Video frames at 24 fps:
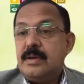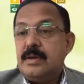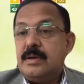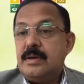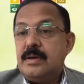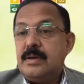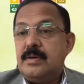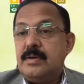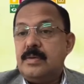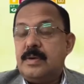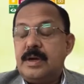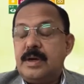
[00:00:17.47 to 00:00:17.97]

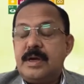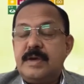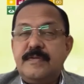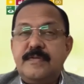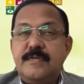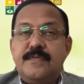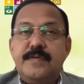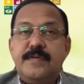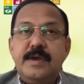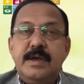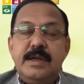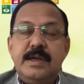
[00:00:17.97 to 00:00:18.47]
what I
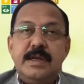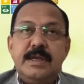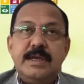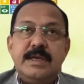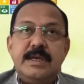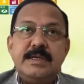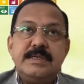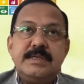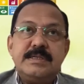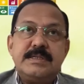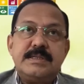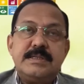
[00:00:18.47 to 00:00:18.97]
feel
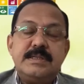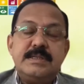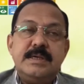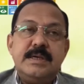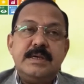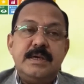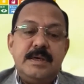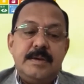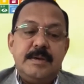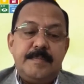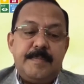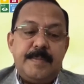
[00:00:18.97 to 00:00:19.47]
is
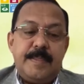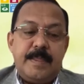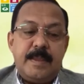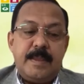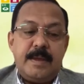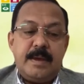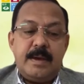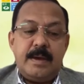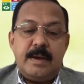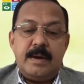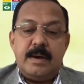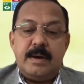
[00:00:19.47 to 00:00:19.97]
the
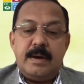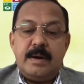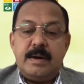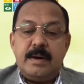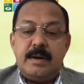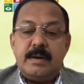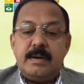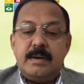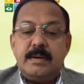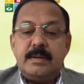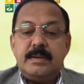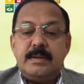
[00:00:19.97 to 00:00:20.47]

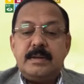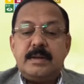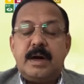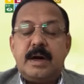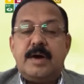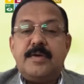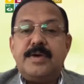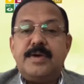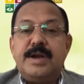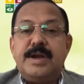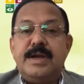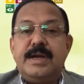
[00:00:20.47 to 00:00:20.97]

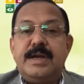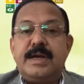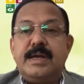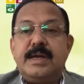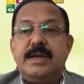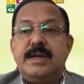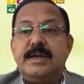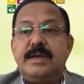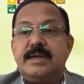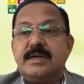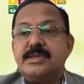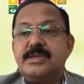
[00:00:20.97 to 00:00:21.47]
our entire
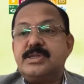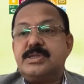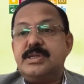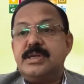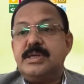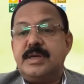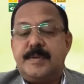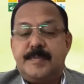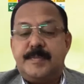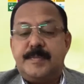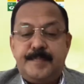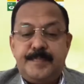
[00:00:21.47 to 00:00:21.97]

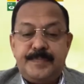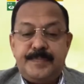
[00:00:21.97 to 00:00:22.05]
industry